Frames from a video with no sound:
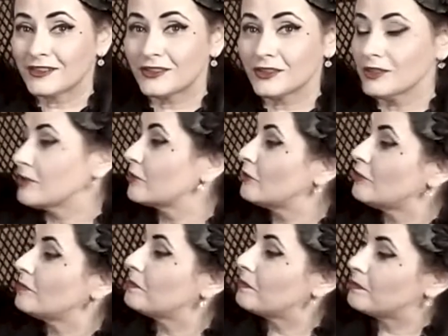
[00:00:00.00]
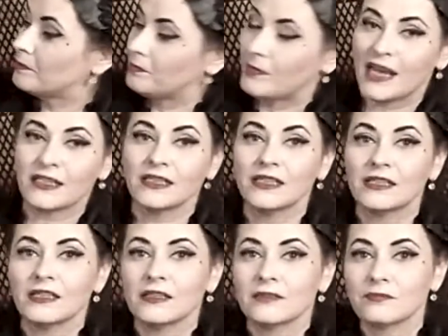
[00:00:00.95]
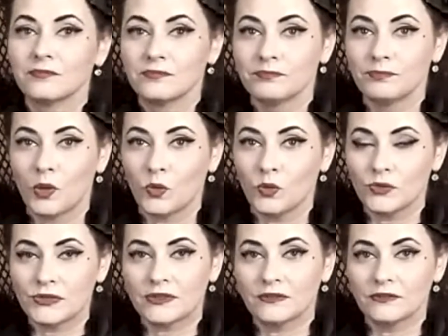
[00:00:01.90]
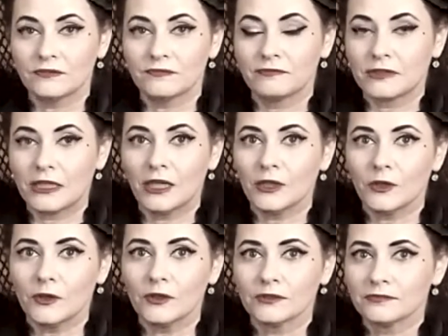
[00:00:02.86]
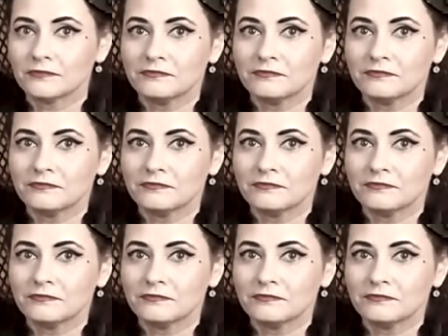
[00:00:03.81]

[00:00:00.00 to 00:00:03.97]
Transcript: the little magnetic bowls of color,